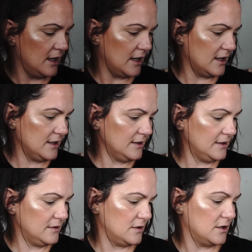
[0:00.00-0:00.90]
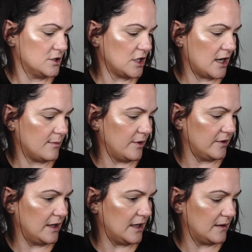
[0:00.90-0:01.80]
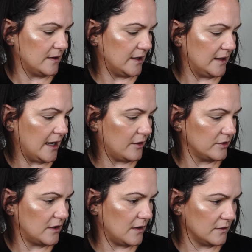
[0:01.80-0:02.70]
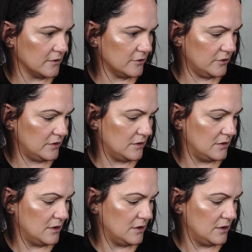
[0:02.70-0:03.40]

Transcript: And I think they did a good job with getting like the house colors.